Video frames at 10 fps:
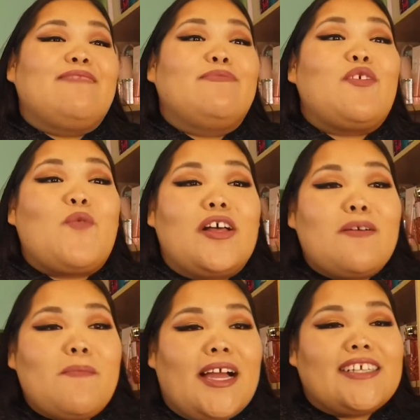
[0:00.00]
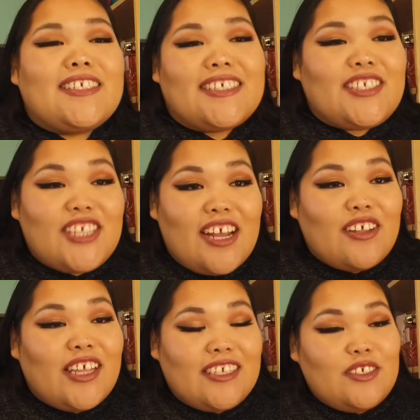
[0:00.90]
Welcome back to the channel
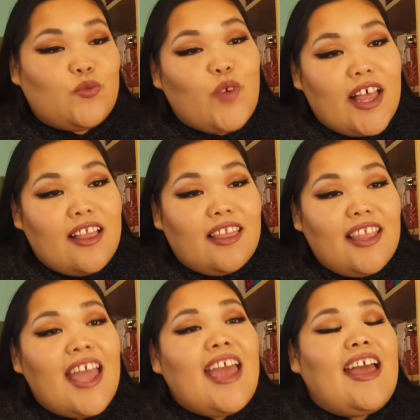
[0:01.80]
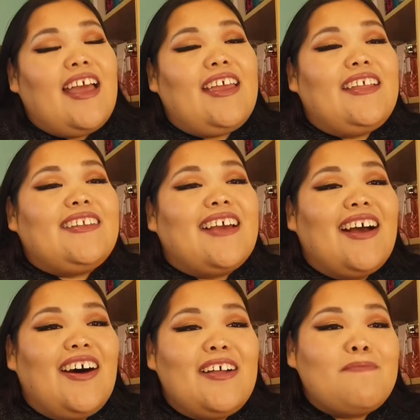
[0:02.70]
as well. And
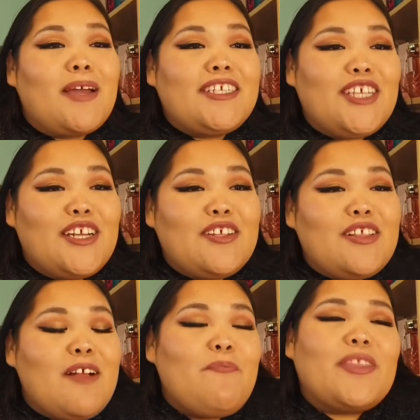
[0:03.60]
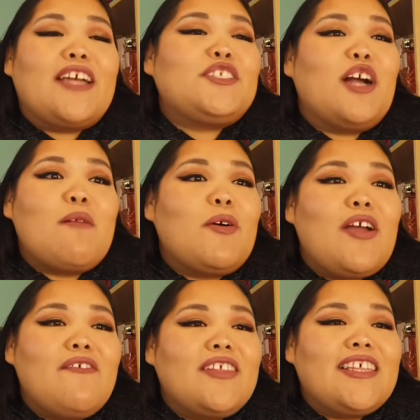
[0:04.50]
on my channel, I talk about
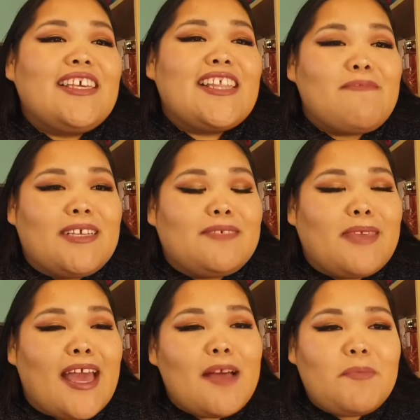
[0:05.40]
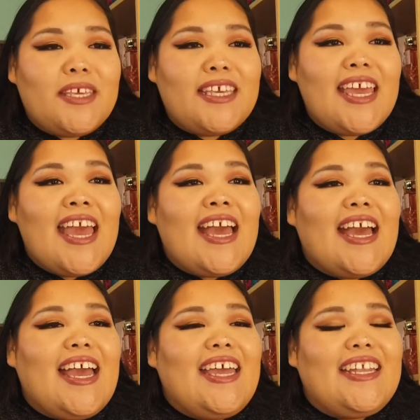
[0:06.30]
everything that makes me happy.
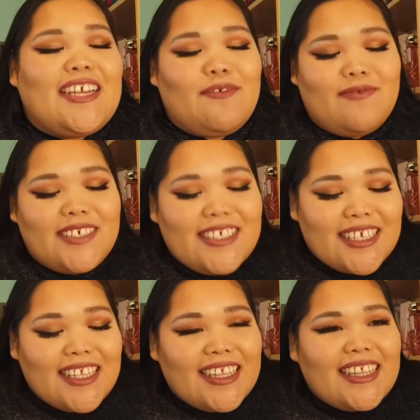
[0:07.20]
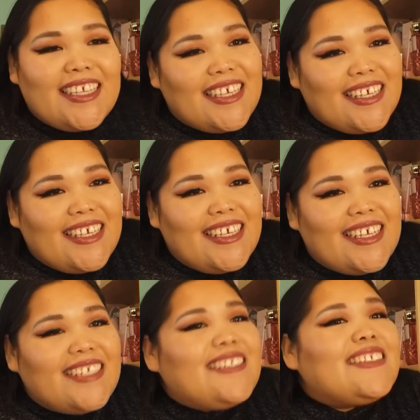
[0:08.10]
And I recently
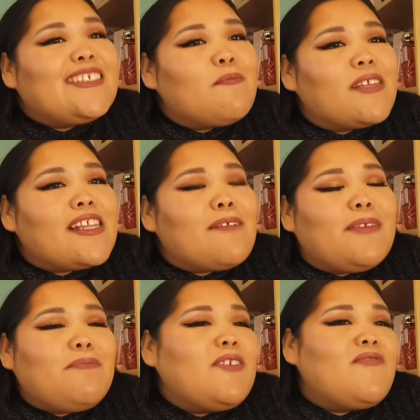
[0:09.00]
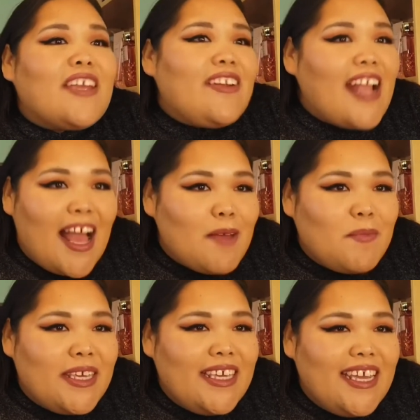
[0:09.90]
did something that made me very
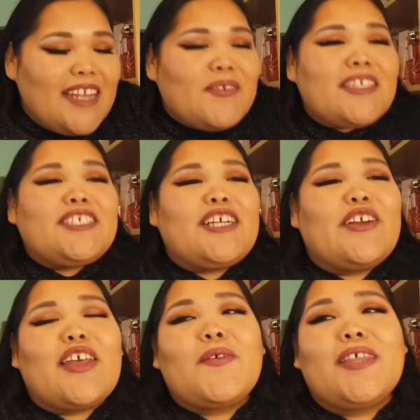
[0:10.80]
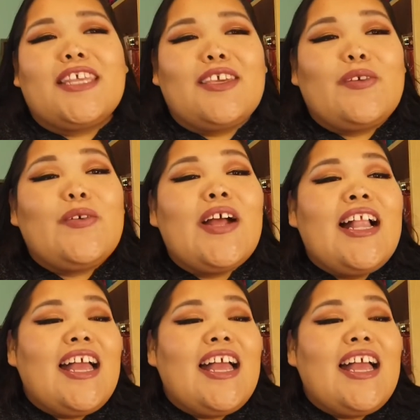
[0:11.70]
happy, and I want to share that with you.